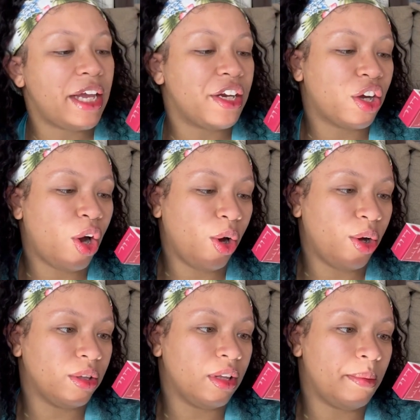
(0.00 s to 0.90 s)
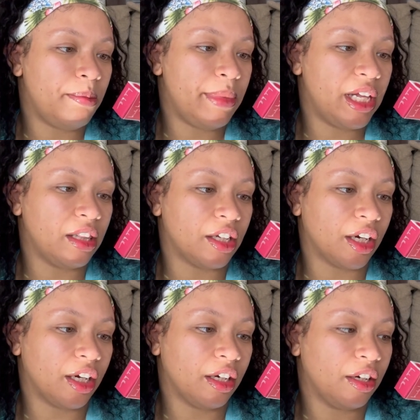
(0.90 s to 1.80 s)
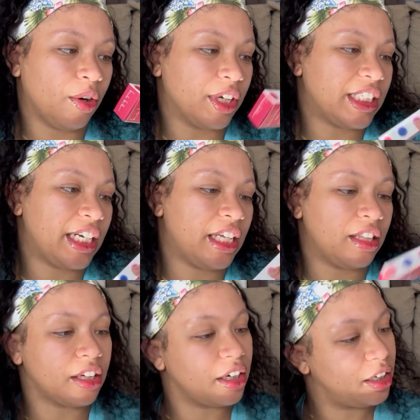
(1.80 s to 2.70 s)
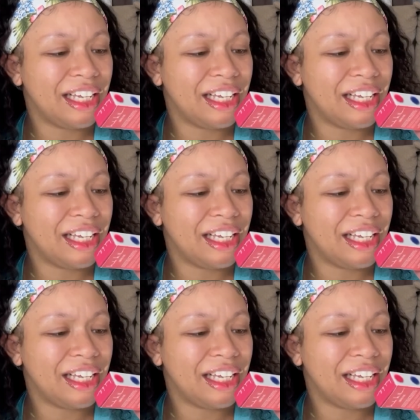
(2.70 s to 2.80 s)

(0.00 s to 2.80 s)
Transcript: Nicole Miller, or is it Hiller?